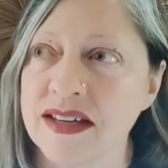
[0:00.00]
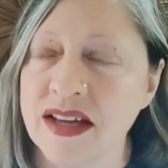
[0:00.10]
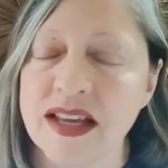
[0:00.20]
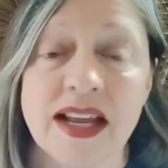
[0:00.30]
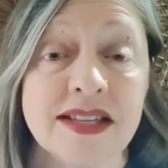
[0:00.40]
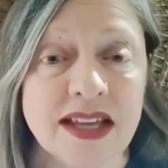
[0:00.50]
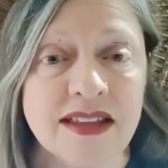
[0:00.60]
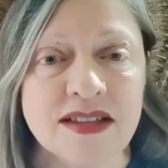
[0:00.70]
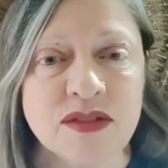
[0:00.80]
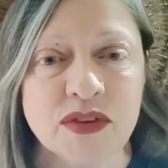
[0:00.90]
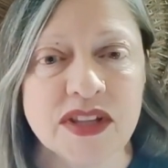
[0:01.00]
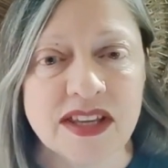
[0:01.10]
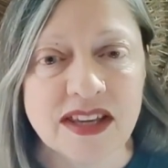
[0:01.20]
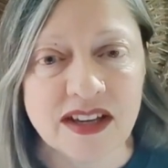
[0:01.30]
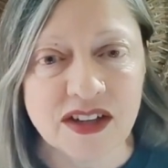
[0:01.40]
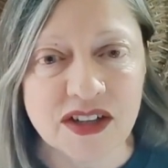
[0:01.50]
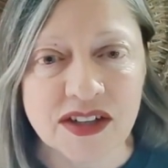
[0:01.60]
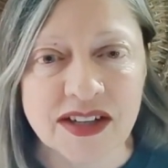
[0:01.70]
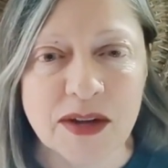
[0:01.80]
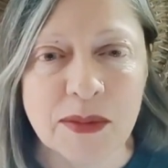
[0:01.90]
and I say this for the
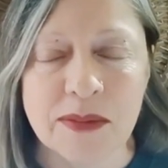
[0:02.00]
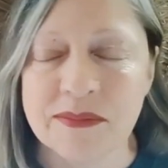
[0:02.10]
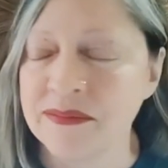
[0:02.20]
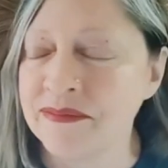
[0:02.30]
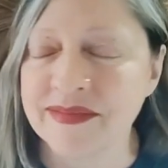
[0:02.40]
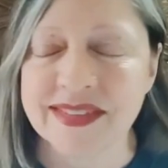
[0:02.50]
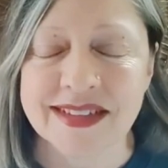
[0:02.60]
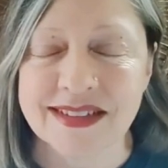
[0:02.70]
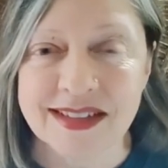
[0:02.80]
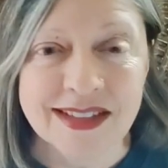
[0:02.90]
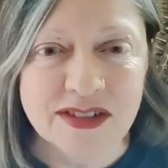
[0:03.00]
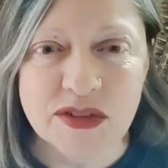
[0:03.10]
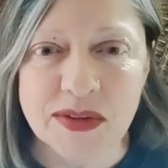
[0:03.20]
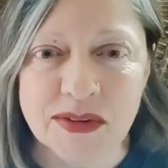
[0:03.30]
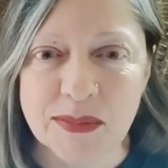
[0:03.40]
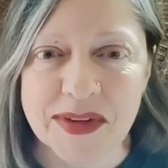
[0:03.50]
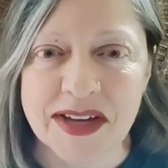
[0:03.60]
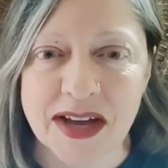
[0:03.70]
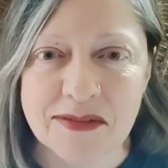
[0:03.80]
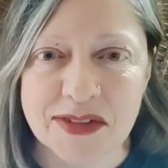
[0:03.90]
year, I'm doing one of my
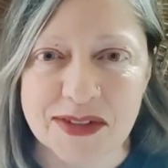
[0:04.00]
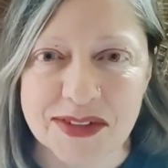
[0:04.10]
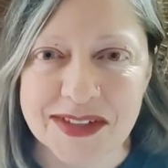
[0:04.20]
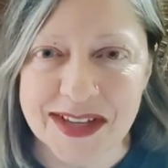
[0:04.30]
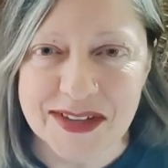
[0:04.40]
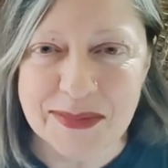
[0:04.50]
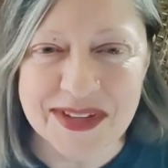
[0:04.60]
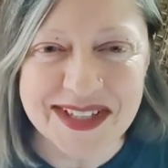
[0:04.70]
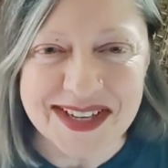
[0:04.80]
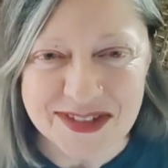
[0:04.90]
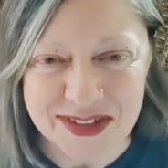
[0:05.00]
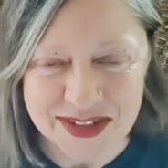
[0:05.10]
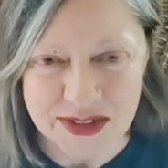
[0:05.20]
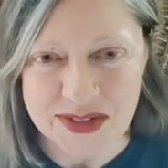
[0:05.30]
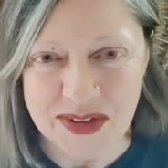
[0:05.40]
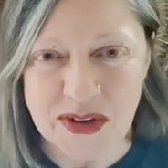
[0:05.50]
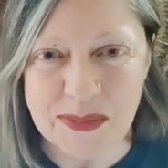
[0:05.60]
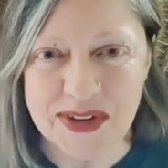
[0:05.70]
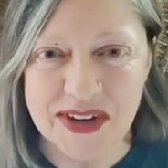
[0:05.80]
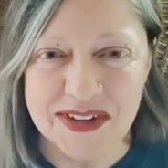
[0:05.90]
convoluted explanations here, so I
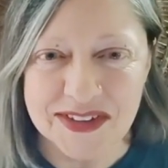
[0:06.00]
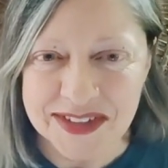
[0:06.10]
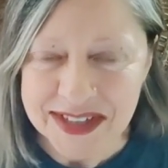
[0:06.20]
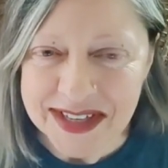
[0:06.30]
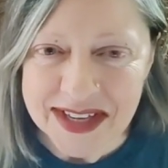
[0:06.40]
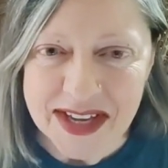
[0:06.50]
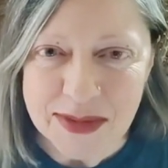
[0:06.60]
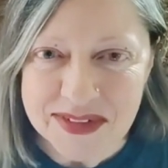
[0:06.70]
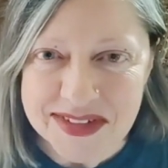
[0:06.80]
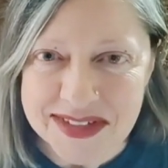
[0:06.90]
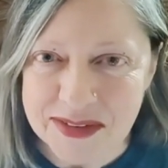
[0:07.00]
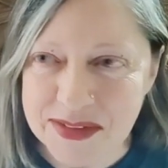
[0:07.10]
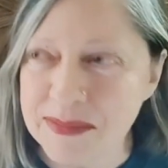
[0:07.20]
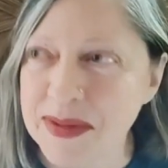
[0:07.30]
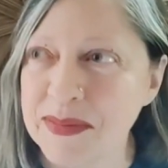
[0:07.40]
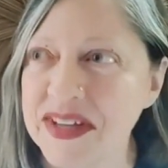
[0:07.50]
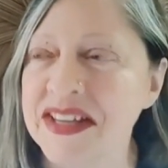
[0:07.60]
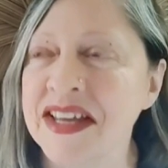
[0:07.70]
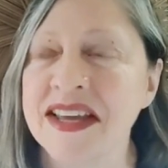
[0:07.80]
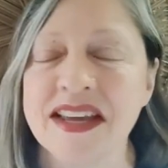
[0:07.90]
hope y'all are able to stay with me, but
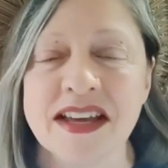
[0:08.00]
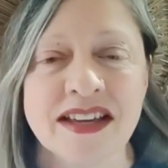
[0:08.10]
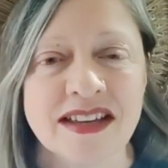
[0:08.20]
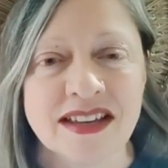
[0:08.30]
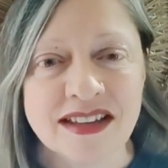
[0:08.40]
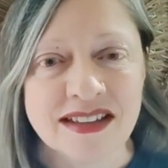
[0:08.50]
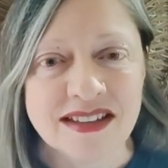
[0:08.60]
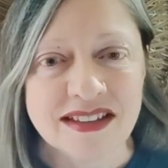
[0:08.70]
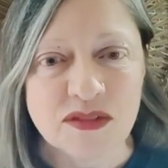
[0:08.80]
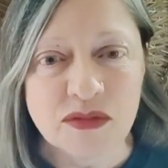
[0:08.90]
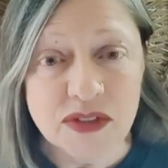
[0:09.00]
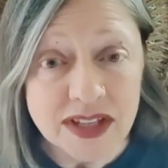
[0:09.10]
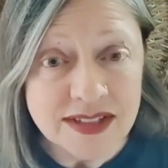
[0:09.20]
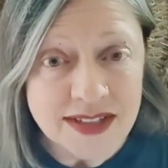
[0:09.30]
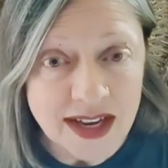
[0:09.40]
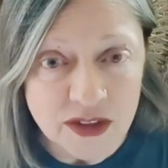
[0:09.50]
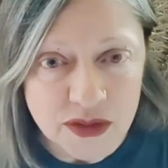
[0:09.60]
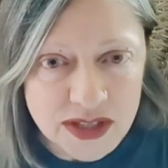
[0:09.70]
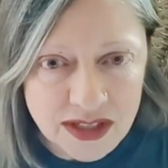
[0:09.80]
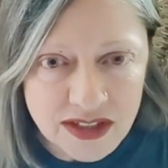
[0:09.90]
for the entire
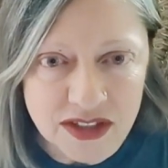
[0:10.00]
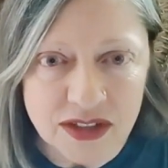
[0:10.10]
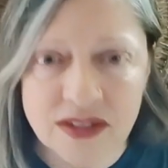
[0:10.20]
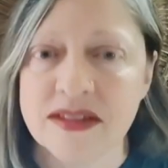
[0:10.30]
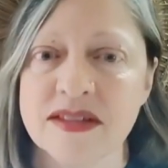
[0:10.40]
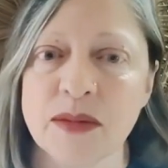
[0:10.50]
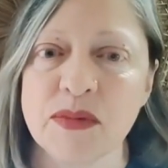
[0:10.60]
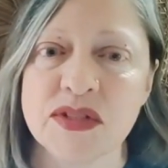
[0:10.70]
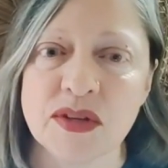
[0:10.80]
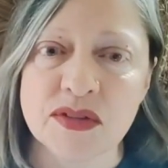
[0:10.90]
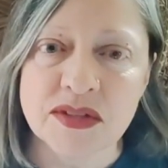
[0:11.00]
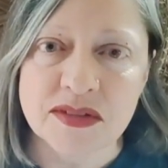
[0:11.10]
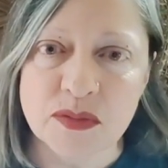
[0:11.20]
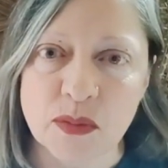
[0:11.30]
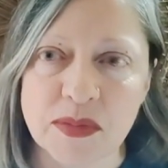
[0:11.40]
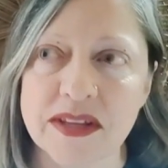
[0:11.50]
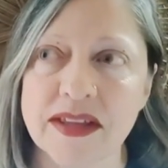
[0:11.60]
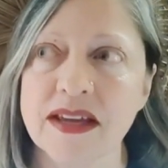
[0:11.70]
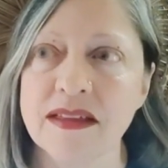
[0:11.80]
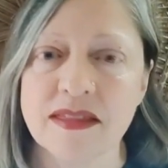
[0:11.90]
year, the summer solstice will be
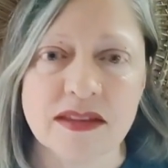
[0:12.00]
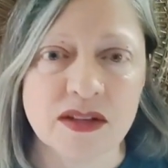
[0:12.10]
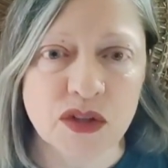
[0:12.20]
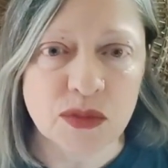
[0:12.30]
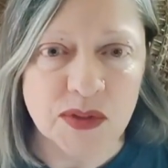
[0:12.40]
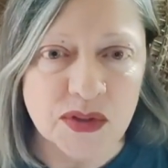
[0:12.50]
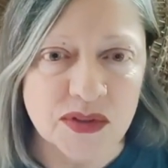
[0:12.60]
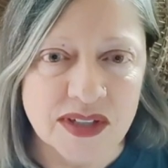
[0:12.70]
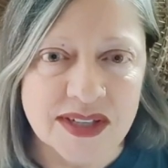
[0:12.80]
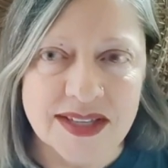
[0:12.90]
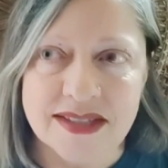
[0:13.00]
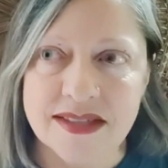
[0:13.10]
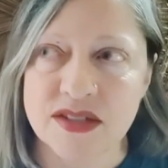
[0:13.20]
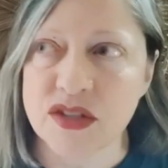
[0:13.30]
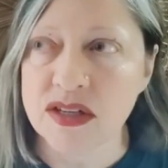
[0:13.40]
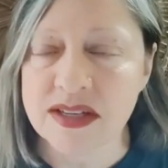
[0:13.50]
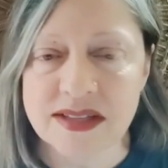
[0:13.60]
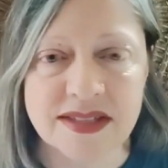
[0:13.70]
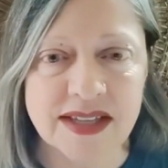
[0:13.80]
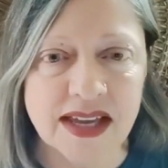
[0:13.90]
like the new moon, because that's the
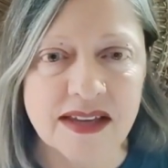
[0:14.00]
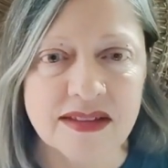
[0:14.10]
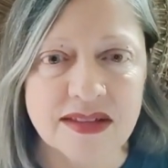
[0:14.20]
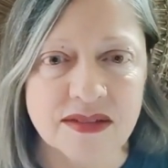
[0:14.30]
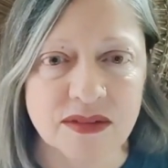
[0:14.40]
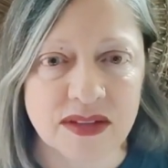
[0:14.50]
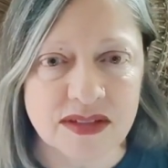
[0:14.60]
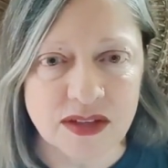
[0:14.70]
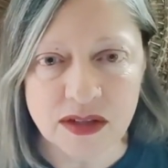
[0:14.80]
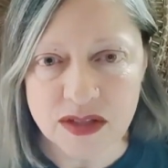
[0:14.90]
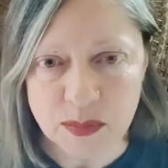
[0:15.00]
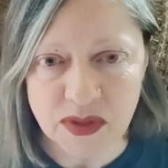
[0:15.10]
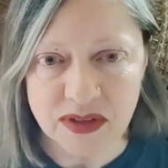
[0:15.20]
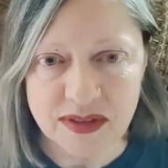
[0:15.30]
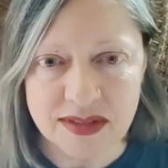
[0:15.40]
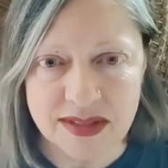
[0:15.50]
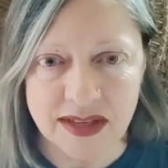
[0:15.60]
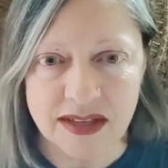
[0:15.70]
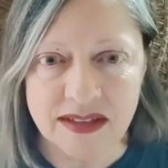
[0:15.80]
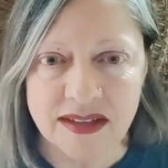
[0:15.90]
darkest day, it's the darkest part of the
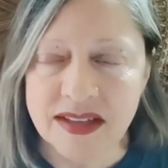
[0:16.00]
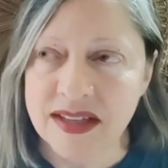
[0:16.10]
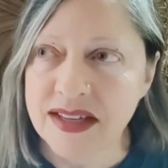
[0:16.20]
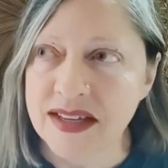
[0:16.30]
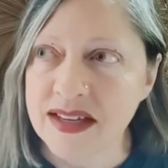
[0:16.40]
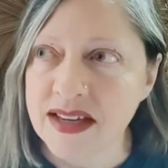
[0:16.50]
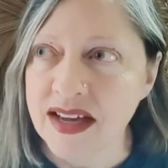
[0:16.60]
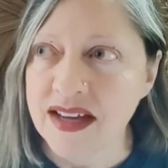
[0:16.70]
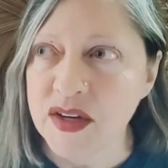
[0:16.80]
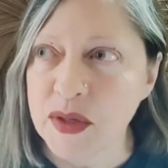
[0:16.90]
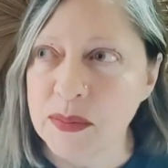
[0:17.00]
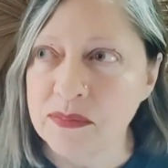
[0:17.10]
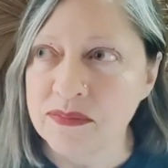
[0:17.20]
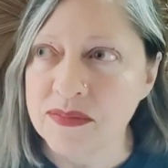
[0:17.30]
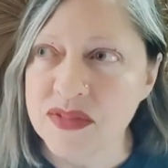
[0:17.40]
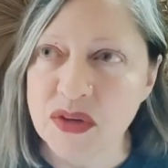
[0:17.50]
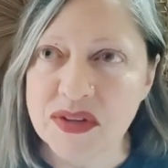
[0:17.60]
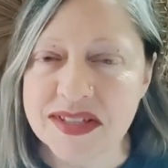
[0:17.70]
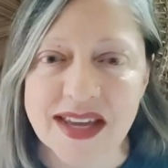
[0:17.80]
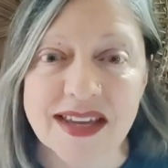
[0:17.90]
sun. So
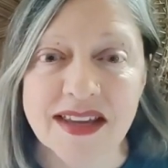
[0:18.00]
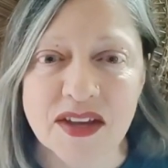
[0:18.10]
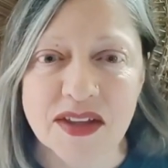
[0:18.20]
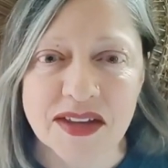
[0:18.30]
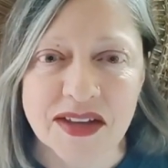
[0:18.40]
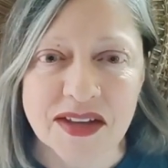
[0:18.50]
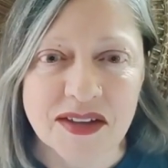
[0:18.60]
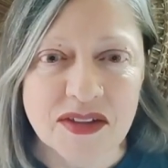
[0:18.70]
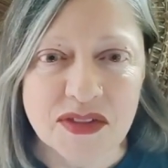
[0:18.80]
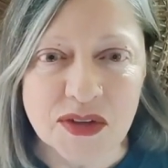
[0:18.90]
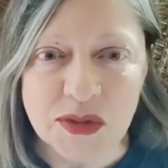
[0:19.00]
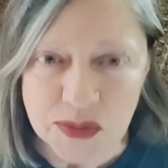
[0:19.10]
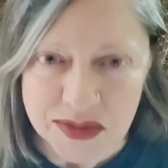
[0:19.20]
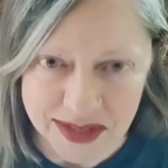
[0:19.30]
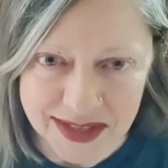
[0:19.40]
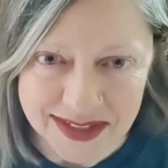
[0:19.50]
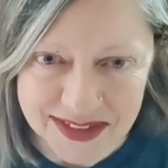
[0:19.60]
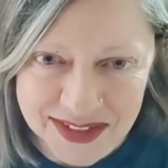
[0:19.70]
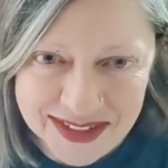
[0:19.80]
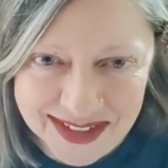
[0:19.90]
it's like the new
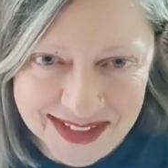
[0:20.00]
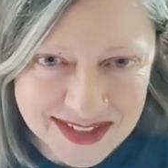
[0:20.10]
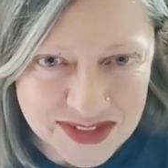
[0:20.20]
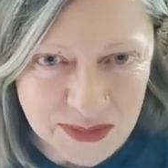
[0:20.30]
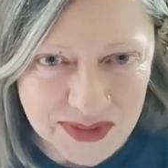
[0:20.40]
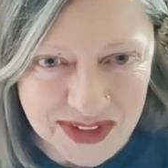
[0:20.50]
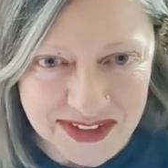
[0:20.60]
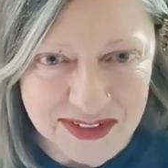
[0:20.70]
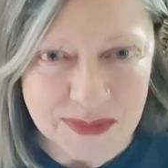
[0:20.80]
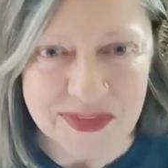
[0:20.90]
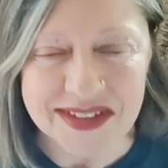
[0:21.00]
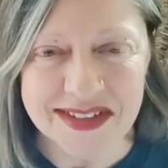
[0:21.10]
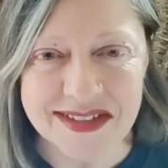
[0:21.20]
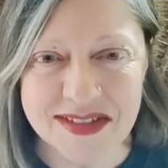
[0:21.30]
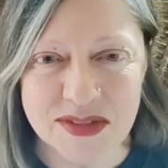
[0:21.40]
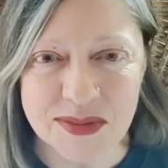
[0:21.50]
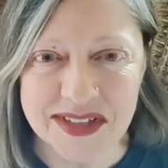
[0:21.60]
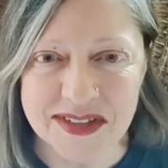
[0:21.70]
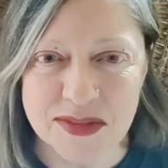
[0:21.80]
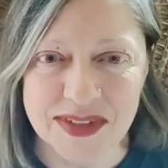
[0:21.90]
sun, I guess you would call it, but the easiest way
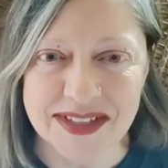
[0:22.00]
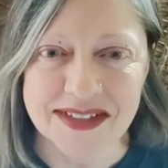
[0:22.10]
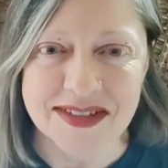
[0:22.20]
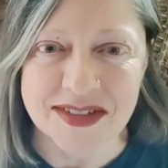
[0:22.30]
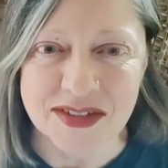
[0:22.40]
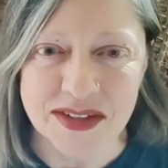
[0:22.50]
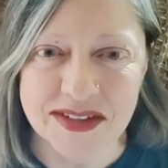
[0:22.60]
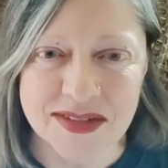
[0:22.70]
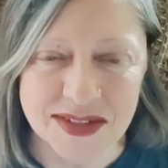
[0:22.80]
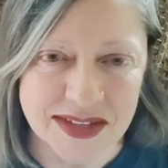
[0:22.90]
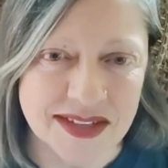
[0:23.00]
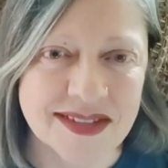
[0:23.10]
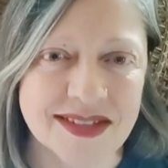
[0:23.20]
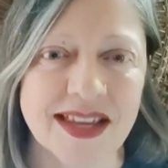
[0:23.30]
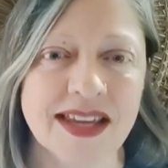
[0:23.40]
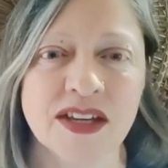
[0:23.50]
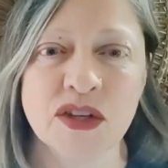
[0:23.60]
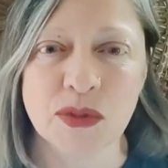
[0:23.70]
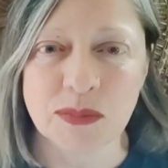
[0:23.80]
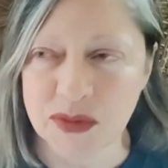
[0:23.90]
to explain it is it's like a
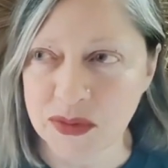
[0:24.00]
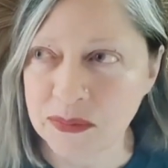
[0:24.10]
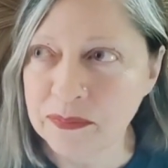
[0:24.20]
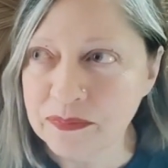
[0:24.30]
new moon,